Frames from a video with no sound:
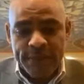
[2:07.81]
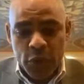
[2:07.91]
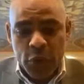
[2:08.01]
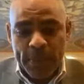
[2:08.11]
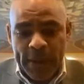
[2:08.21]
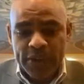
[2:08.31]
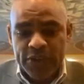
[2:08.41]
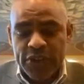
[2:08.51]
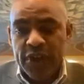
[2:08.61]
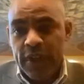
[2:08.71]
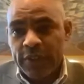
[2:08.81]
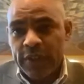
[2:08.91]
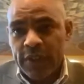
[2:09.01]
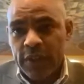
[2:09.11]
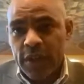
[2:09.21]
food packages
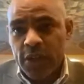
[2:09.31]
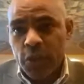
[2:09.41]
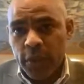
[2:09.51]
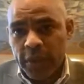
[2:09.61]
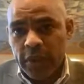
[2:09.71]
delivered in the last week.